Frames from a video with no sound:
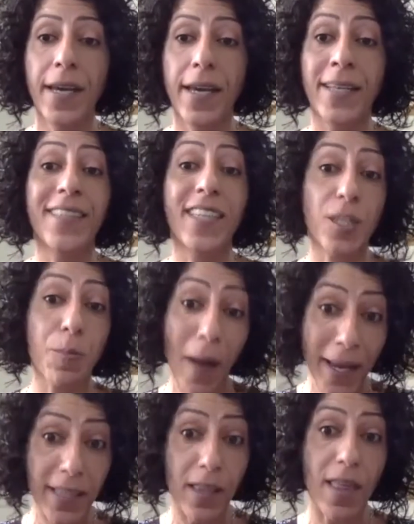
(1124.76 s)

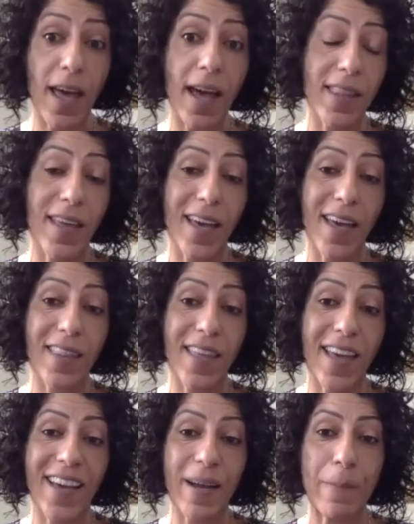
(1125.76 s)
despite
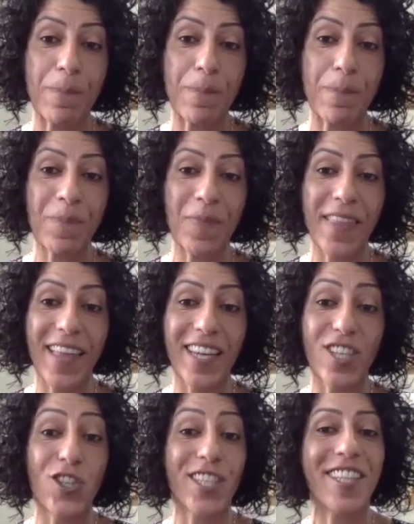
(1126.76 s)
the
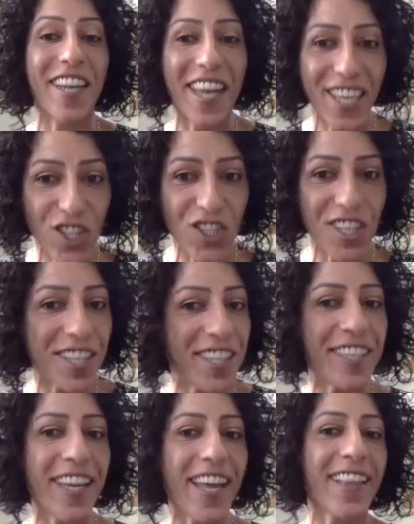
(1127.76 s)

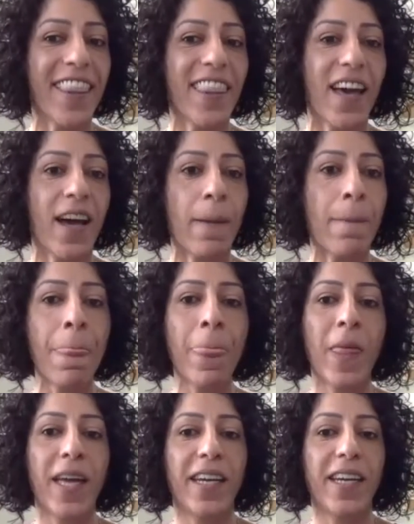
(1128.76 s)
legislation and
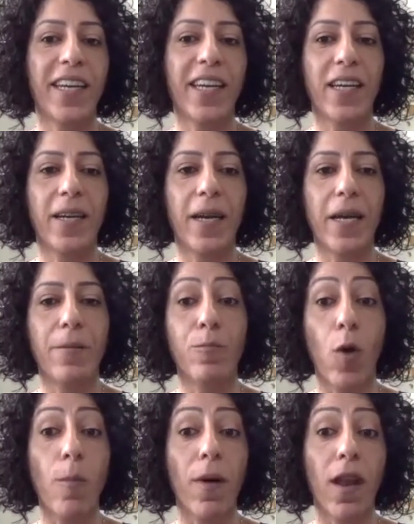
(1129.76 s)
the
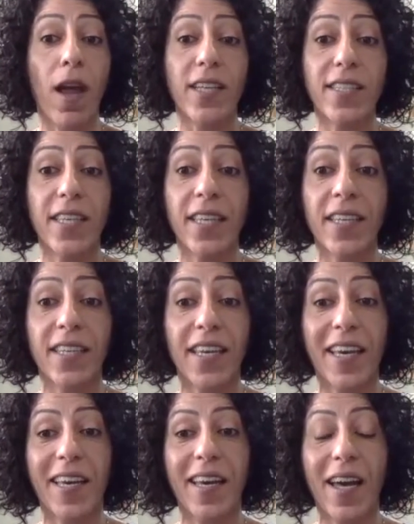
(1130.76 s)
mobilizing,
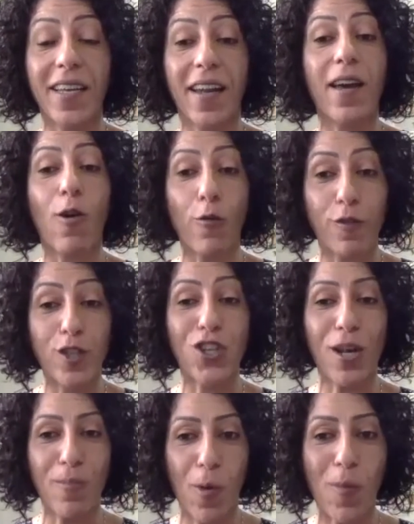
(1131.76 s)

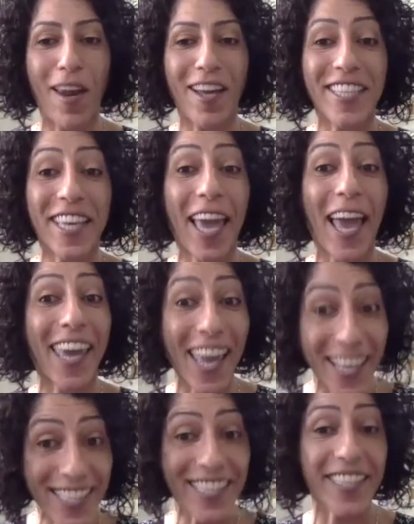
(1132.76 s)
official mobilizing
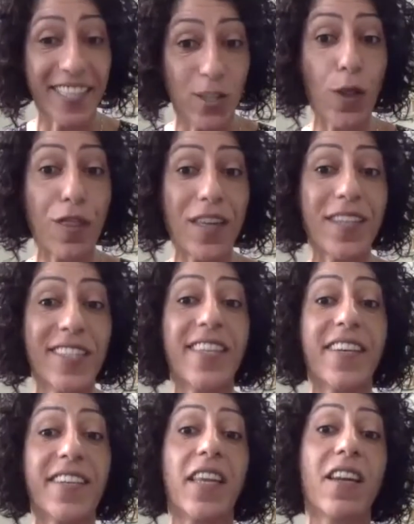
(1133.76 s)
against it within
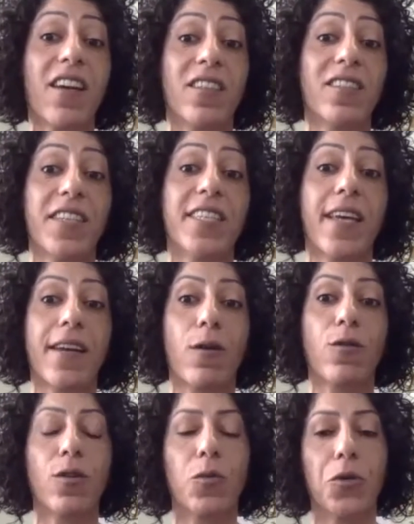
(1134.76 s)
certain countries
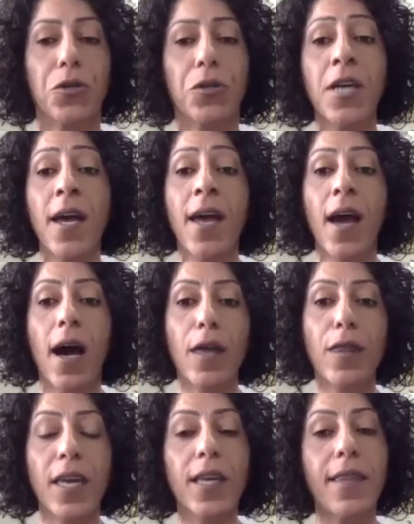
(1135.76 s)
around the world. I
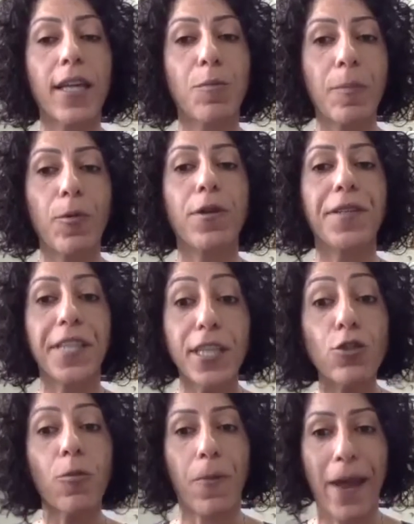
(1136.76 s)
think that people
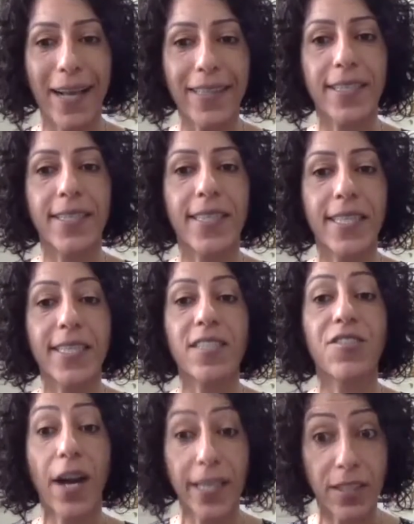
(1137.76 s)
need to practice this
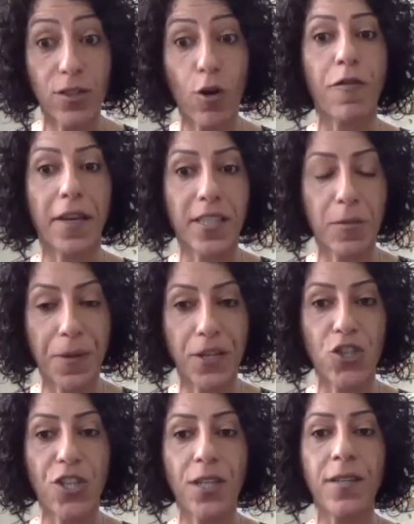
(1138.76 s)
right of
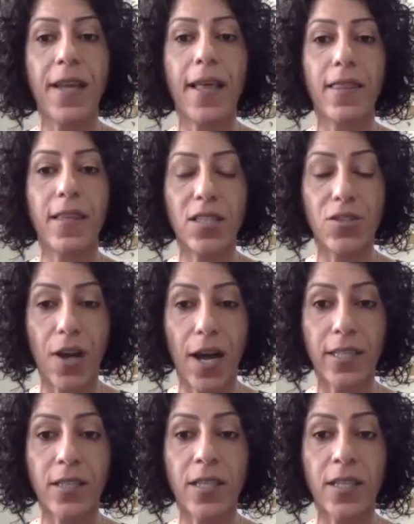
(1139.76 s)
expression and this right